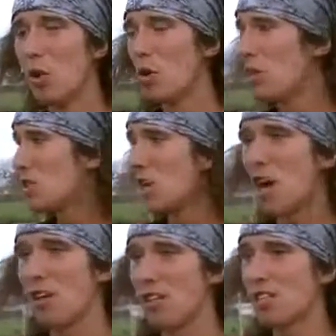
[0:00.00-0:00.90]
Well, he
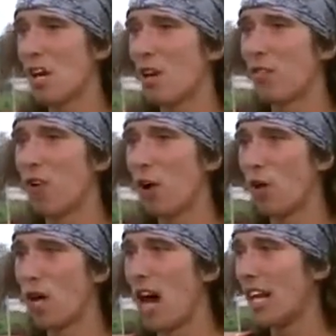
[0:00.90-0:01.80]
started
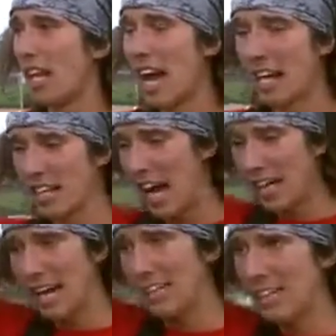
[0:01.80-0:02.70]
following I. Like,
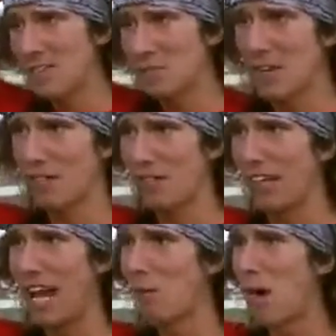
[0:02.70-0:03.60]
I cleaned his
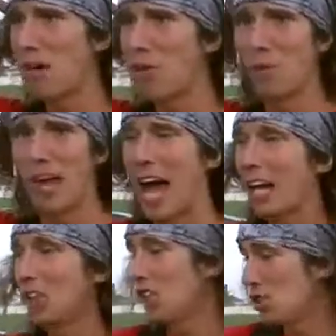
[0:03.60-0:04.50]
motherfucking head wide open with a
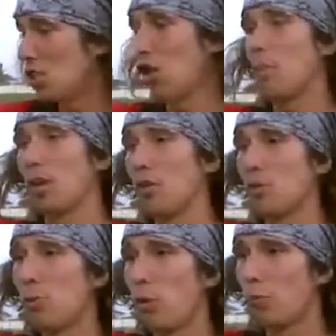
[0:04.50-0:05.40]
hatchet. He stood up like he
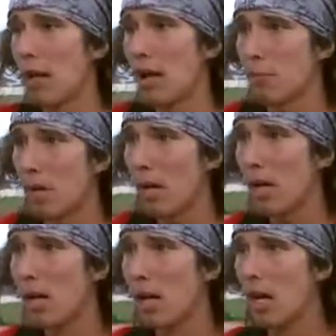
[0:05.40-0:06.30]
was pulled right up,
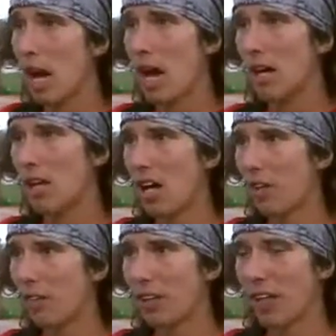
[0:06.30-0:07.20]
right? And
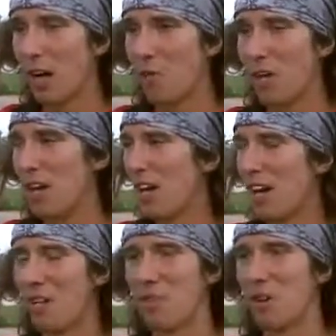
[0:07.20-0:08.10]
like, fucking, I'm
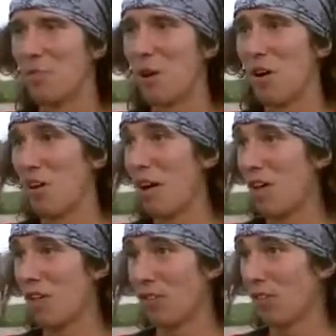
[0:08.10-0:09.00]
like, bro,
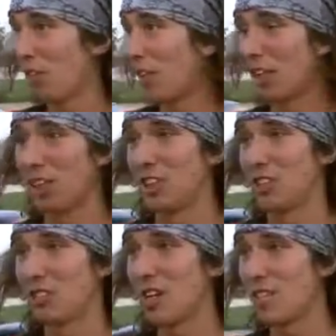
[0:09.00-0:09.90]
if you're fucking
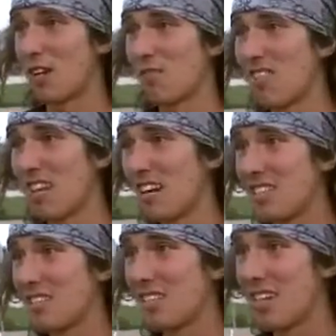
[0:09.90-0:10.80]
Jesus Christ, I'll be the
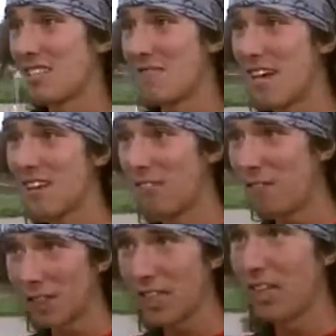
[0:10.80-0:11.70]
Antichrist, man. Like,
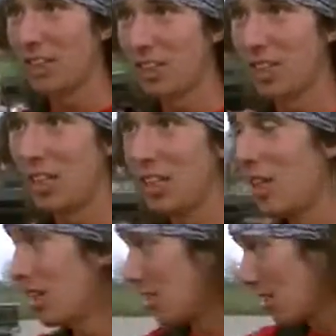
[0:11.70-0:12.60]
fuck that shit.
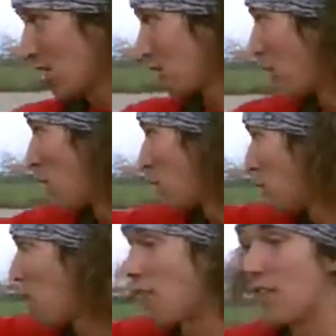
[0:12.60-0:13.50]
And he starts following
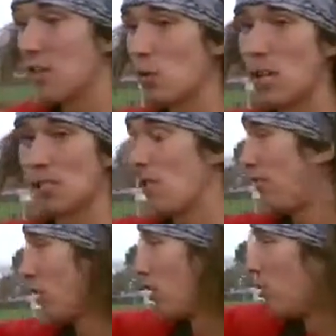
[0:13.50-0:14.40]
me off this way, so I
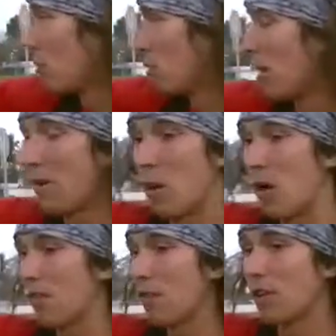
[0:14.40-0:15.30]
figure I'll lure him
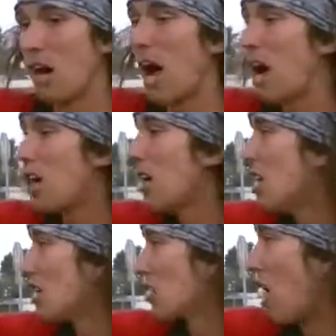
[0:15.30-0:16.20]
away from the crowd.
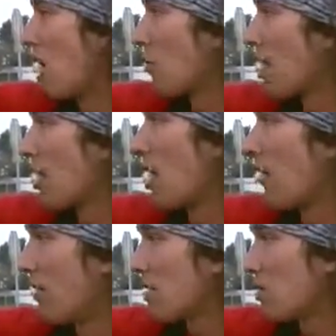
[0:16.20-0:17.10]
So I'm running
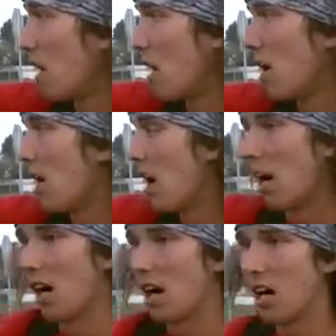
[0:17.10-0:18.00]
off this way.
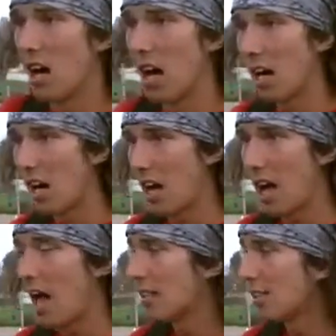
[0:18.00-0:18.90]
I got a
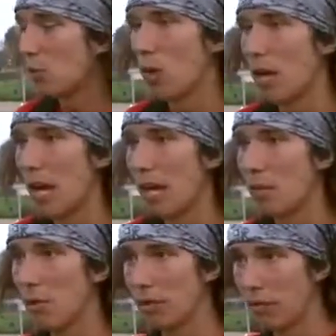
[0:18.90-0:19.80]
hatchet in one
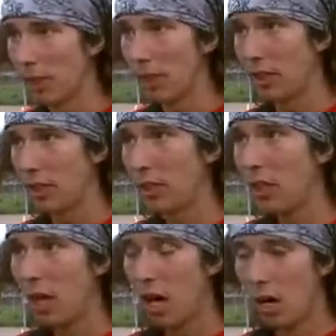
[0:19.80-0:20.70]
hand,
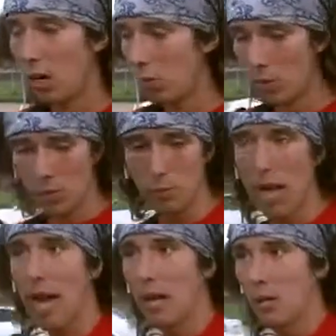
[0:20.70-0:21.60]
motherfucking this
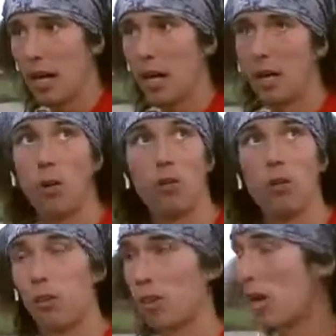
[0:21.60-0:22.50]
bag I'm carrying
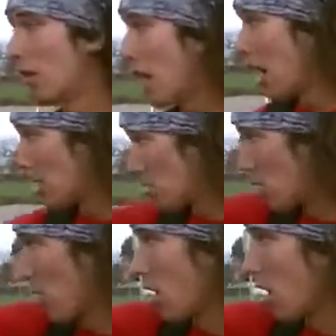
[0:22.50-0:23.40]
over with another hand. I
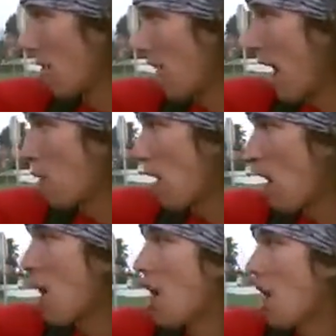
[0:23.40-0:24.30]
start running off that
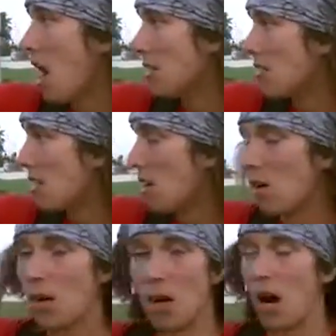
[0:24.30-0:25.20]
way, and
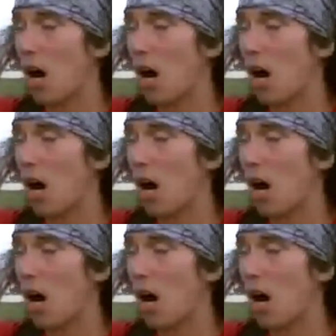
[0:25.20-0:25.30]
so